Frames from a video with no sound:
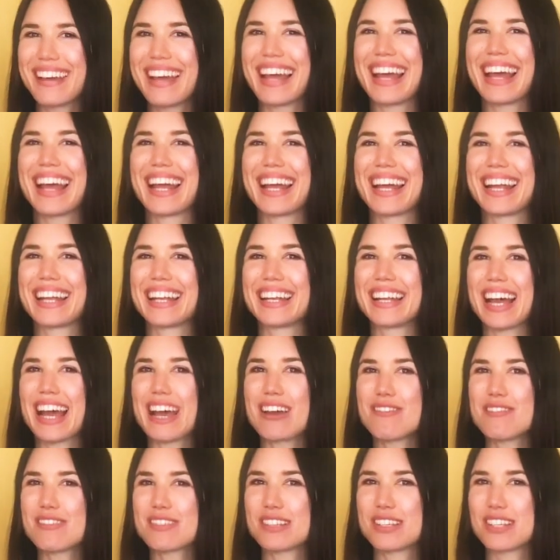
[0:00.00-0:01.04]
and
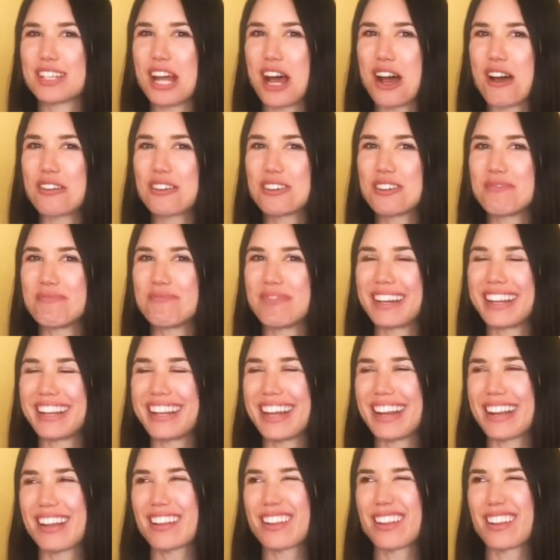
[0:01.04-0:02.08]
I was in doubt, but
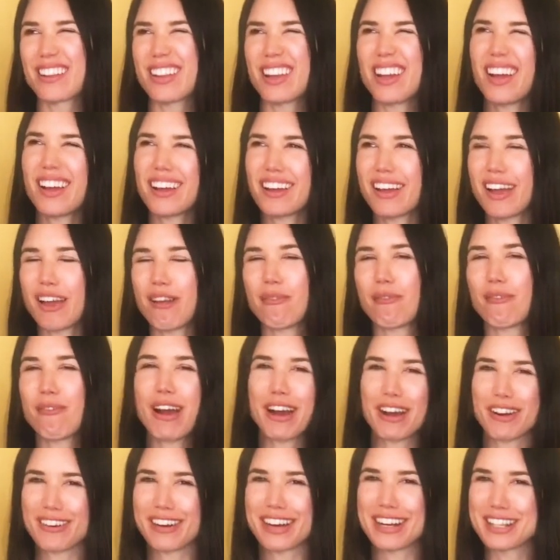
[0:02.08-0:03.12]
then I thought, okay,
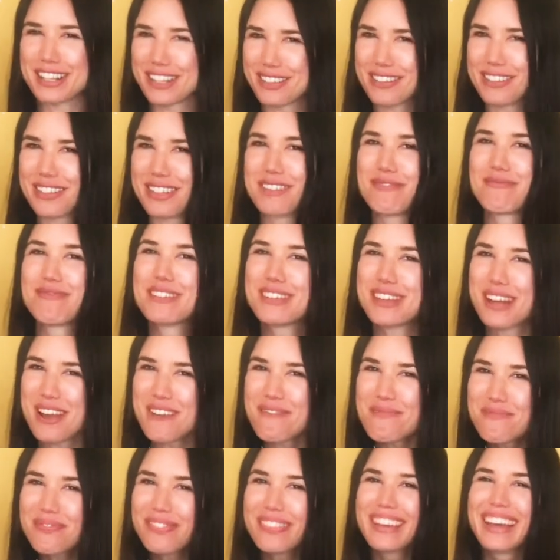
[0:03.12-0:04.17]
why not, let's go deep
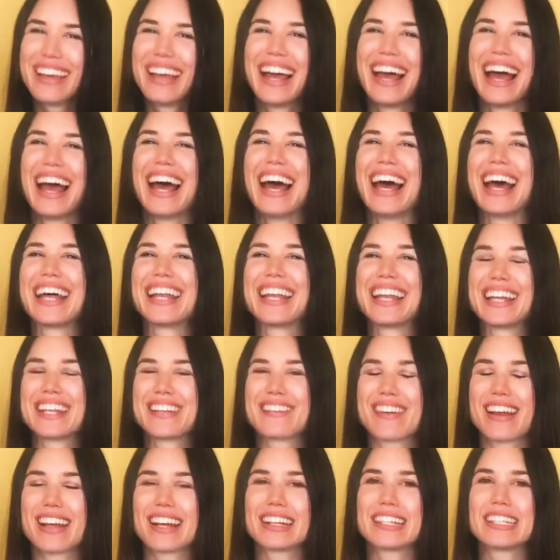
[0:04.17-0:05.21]
today. And I
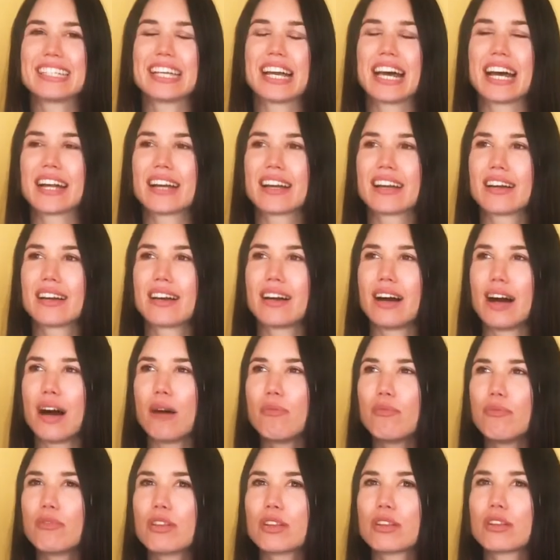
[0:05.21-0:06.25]
drank the other
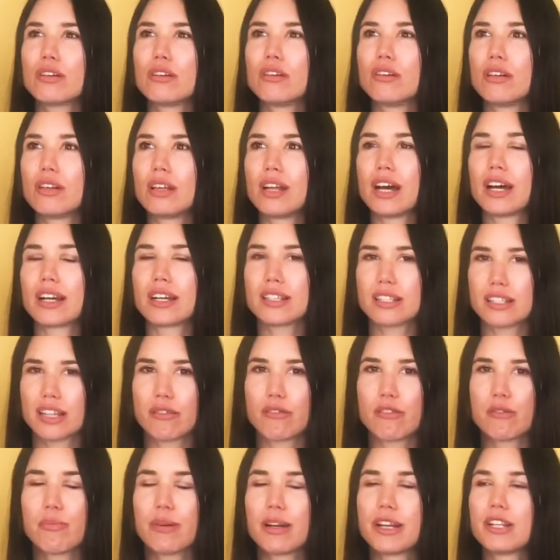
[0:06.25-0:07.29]
cup with all others,
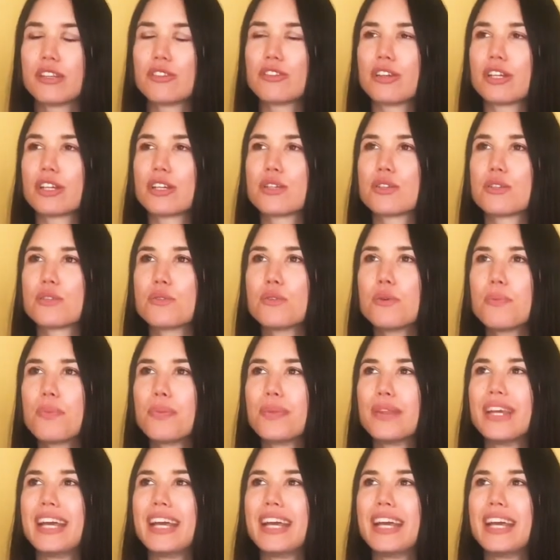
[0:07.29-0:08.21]
everybody drank too.